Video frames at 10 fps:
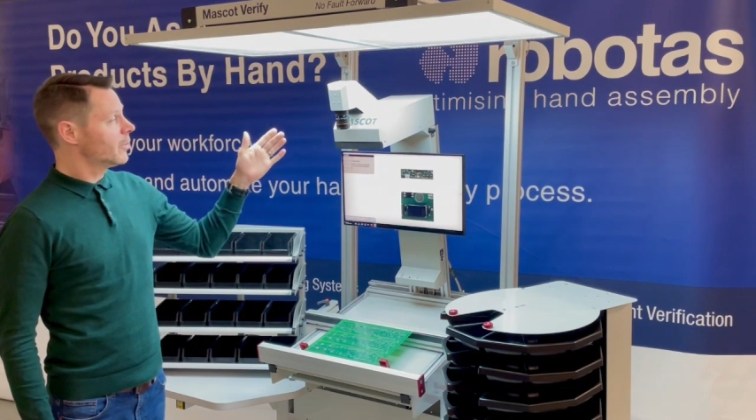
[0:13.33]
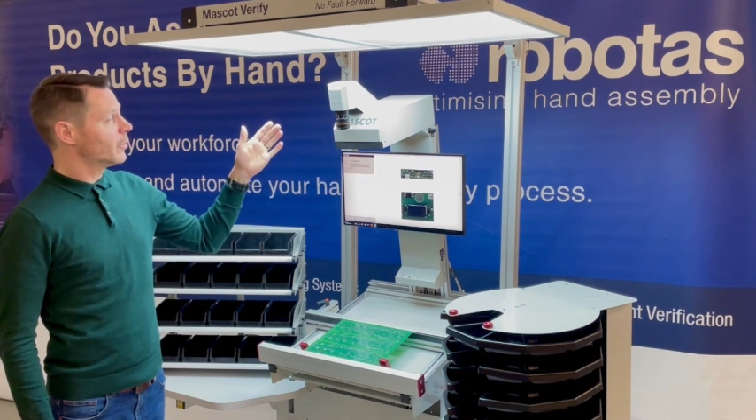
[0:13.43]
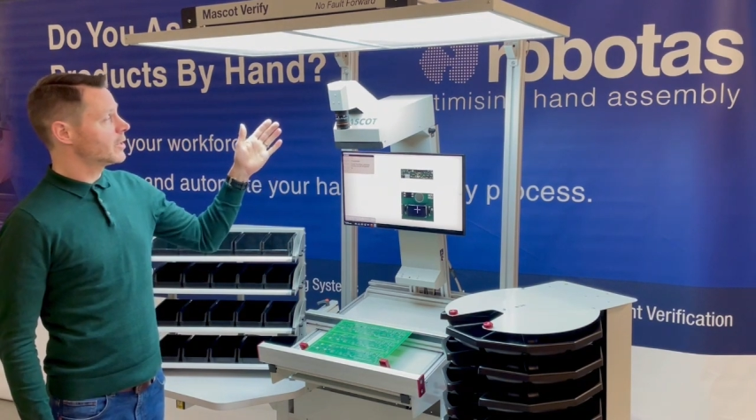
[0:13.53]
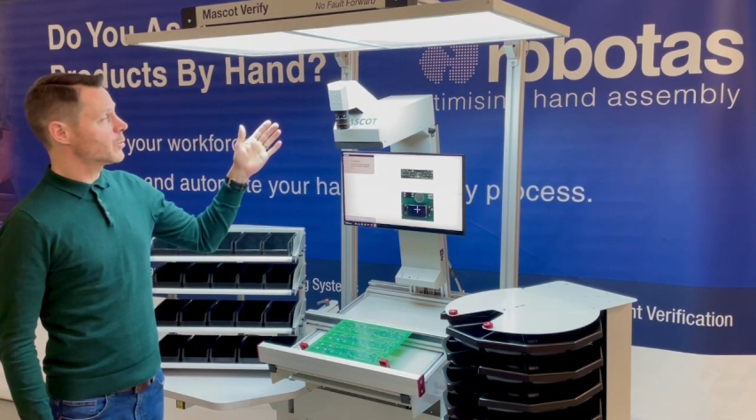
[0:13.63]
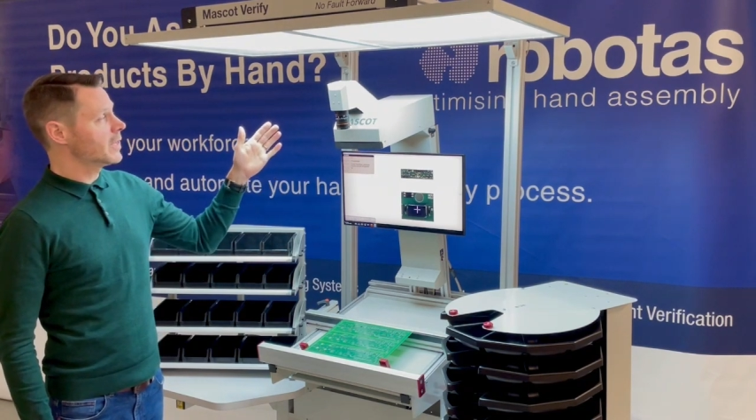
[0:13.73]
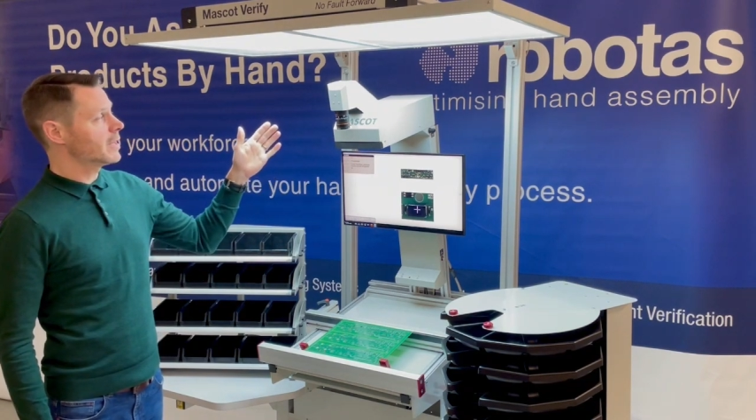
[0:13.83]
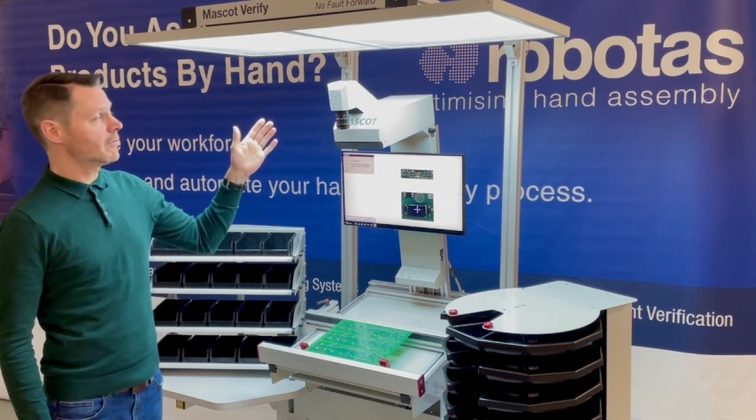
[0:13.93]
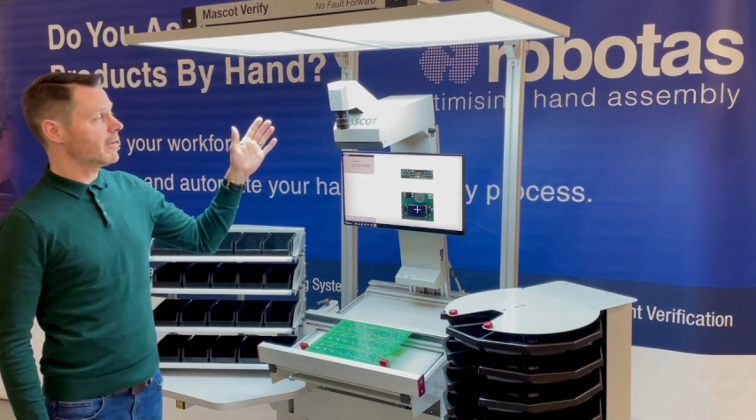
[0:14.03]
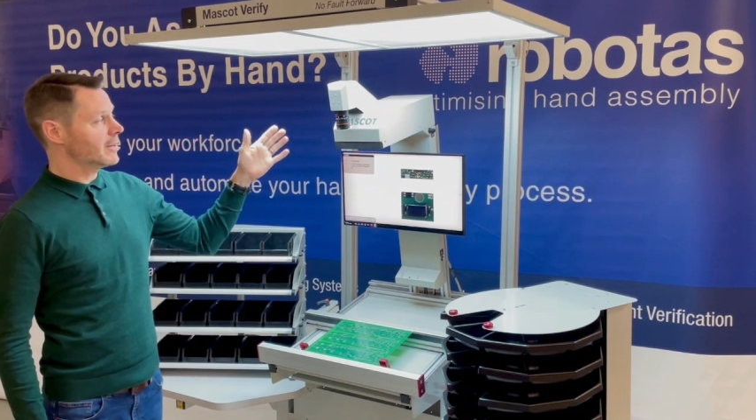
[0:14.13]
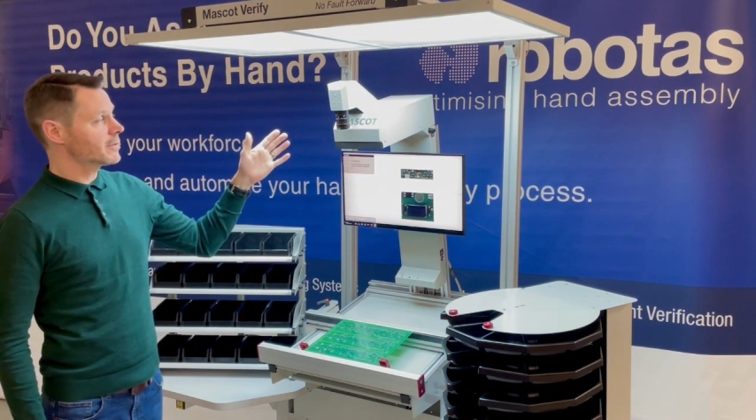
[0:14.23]
which we
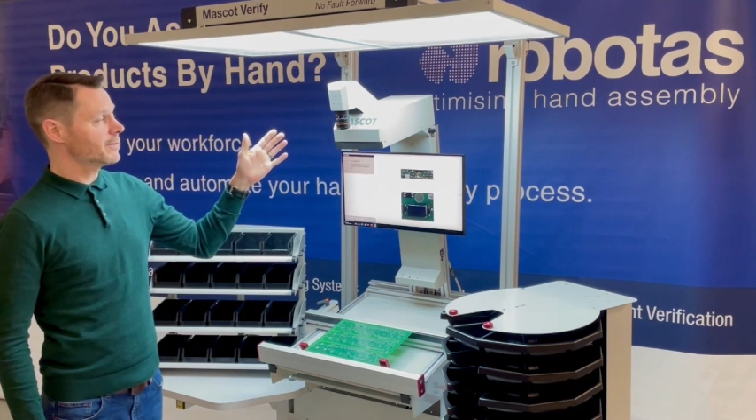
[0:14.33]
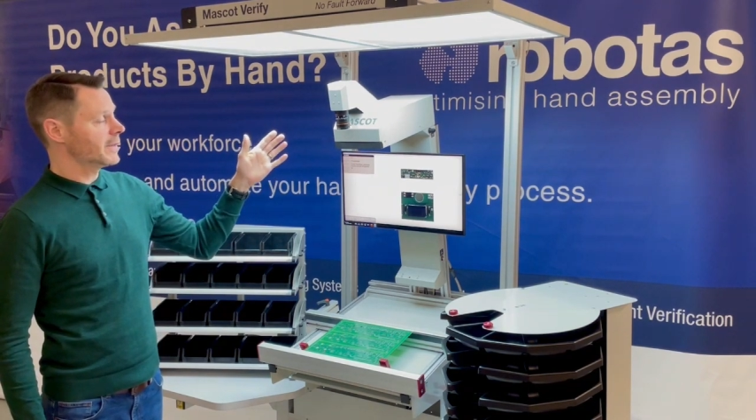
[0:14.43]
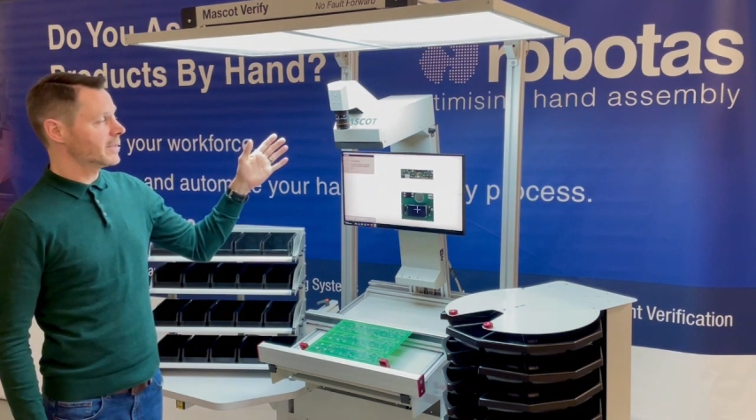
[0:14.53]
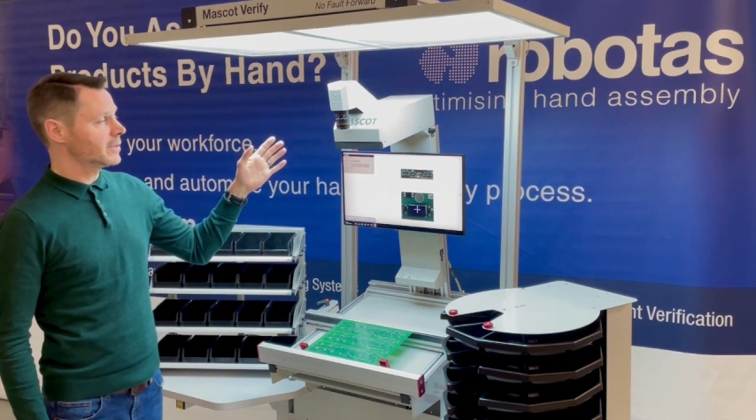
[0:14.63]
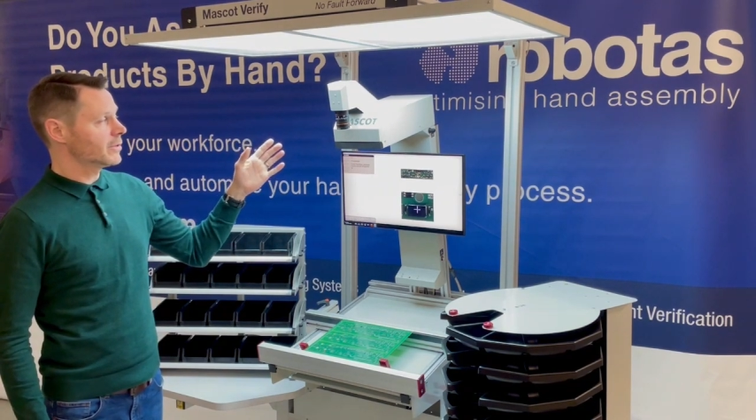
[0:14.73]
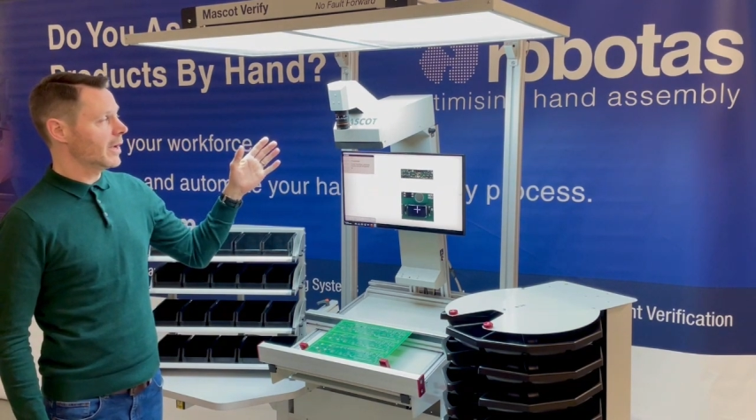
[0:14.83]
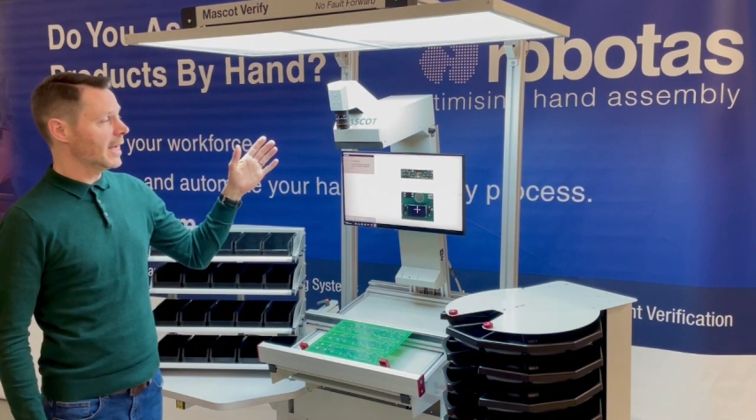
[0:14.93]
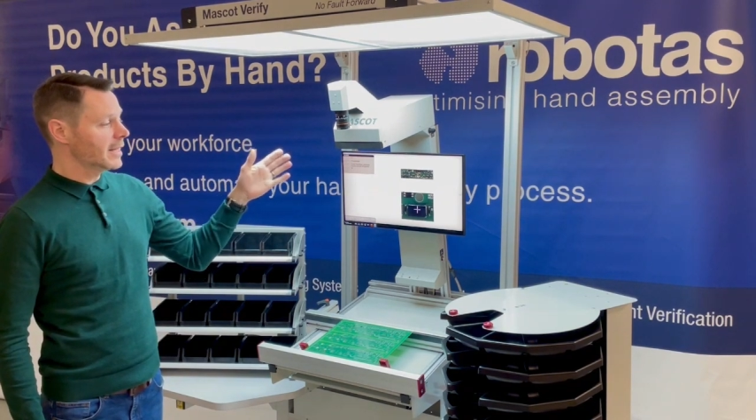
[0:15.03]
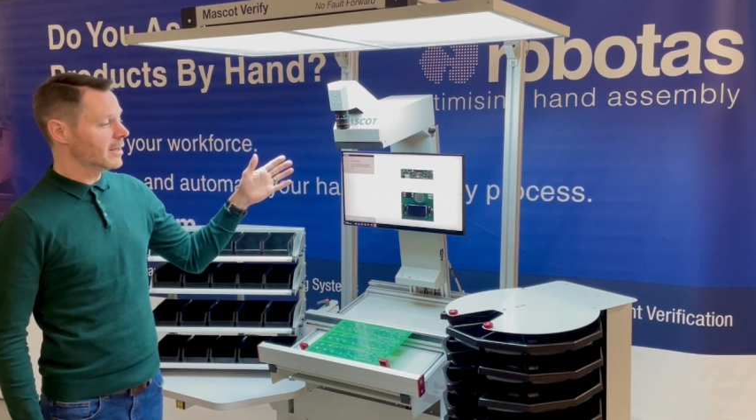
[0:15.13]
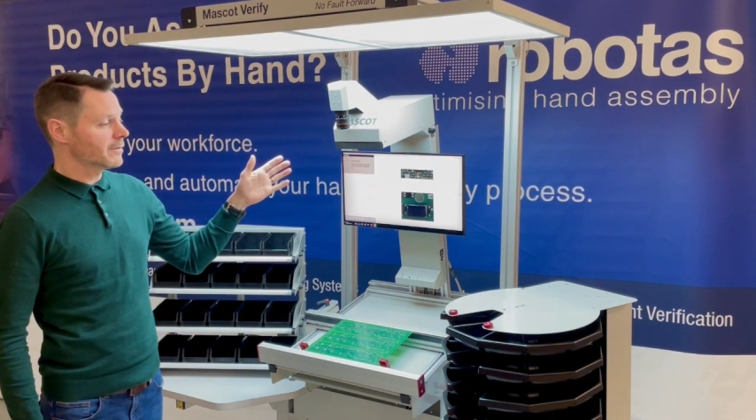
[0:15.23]
can retrofit to
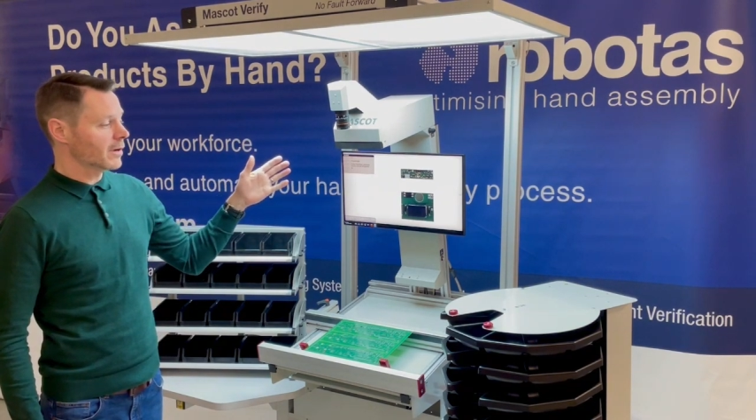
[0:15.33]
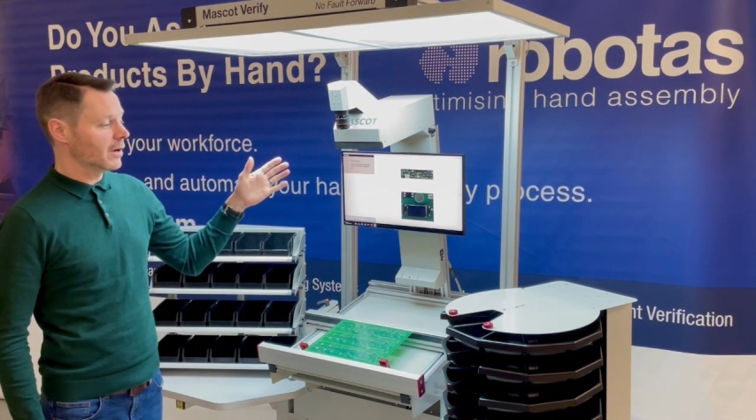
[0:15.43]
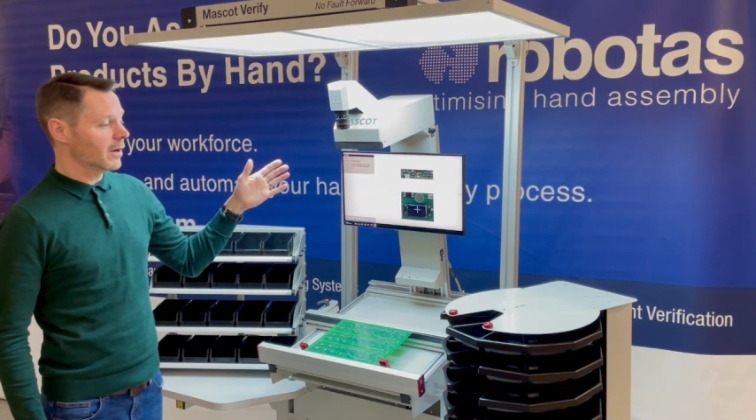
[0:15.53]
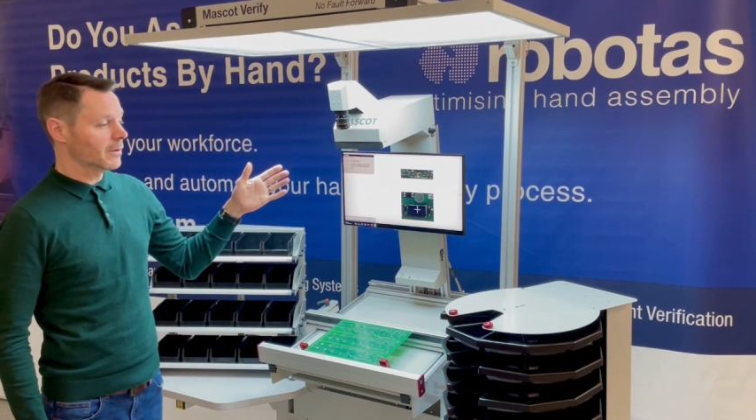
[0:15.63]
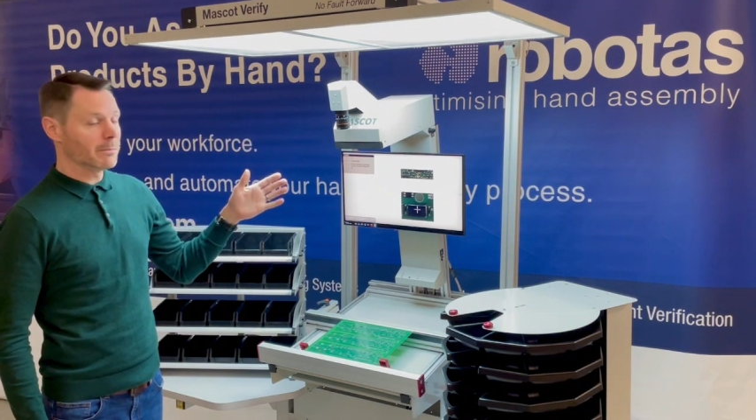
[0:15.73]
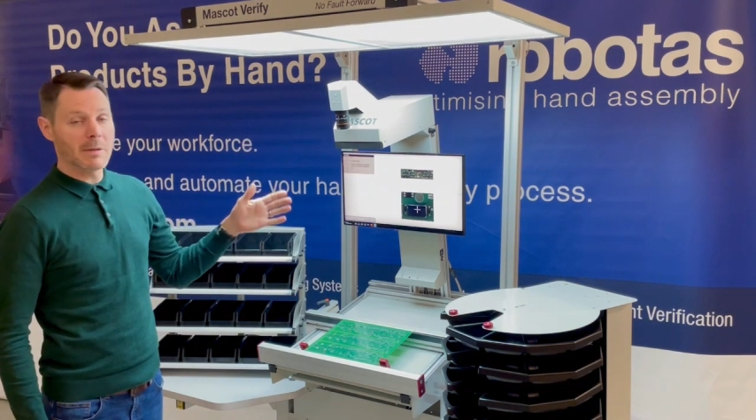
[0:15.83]
any of our